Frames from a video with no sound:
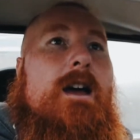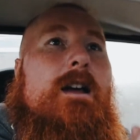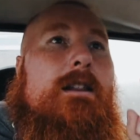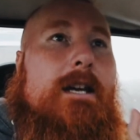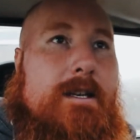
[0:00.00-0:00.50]

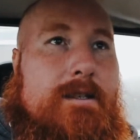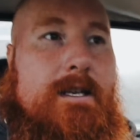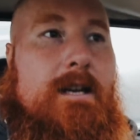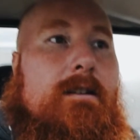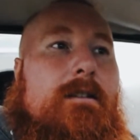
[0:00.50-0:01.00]
Like I
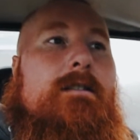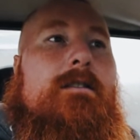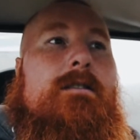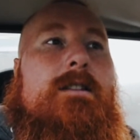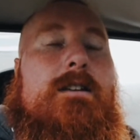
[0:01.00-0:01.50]
said,
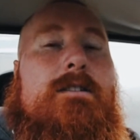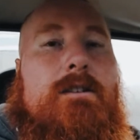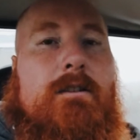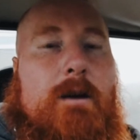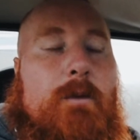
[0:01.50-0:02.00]
the
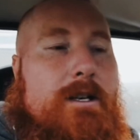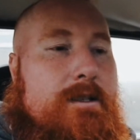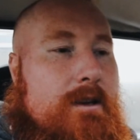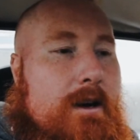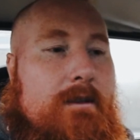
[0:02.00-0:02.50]
Instagram, when I
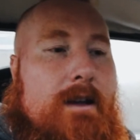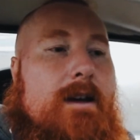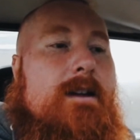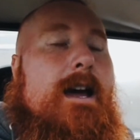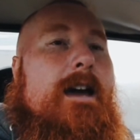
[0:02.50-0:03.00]
started
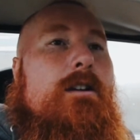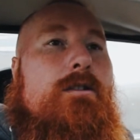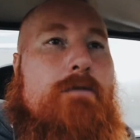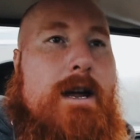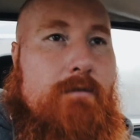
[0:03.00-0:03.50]
that, it had a
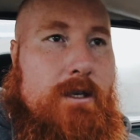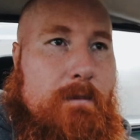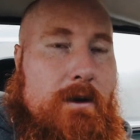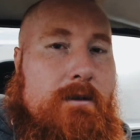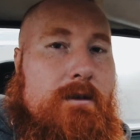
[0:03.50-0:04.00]
great
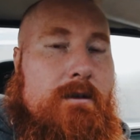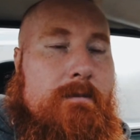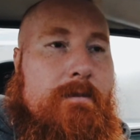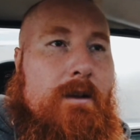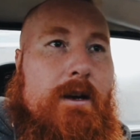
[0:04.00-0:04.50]

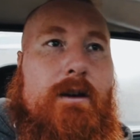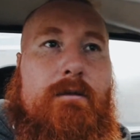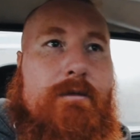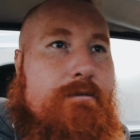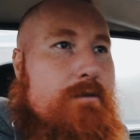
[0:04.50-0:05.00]
response. I
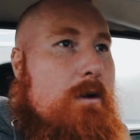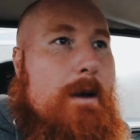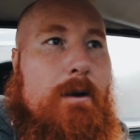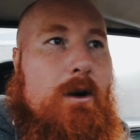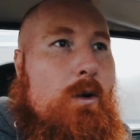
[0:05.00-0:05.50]
could throw
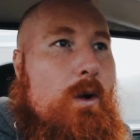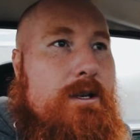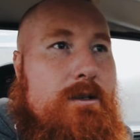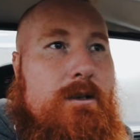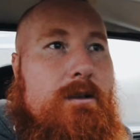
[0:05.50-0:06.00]
up a
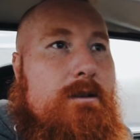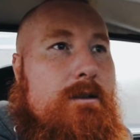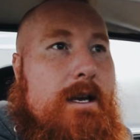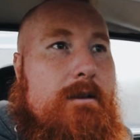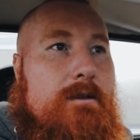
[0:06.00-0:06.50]

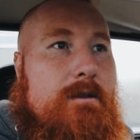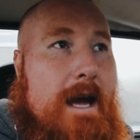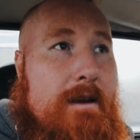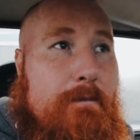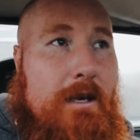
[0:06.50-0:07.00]
question and
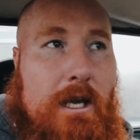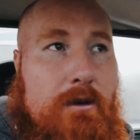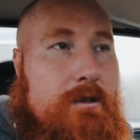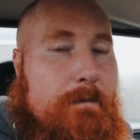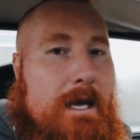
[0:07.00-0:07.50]

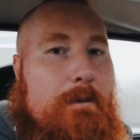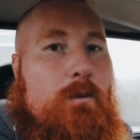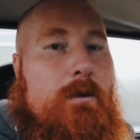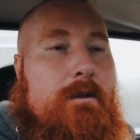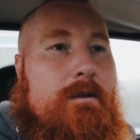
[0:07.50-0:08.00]
loads of
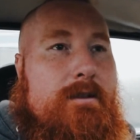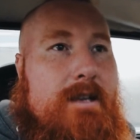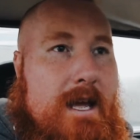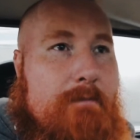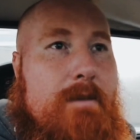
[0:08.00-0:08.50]
people would
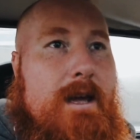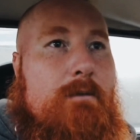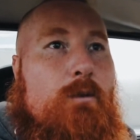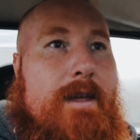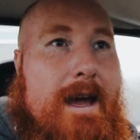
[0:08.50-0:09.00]
DM
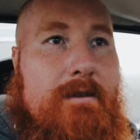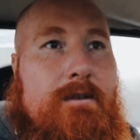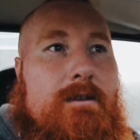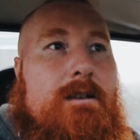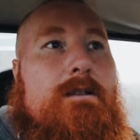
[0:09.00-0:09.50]
me with
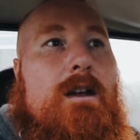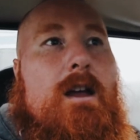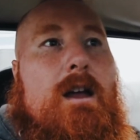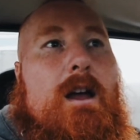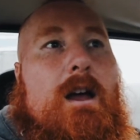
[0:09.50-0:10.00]
answers.
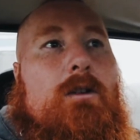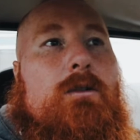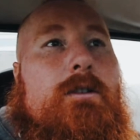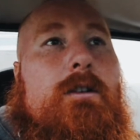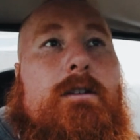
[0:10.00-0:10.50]

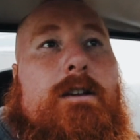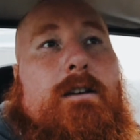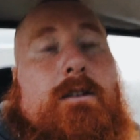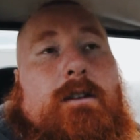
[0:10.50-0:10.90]
Or not.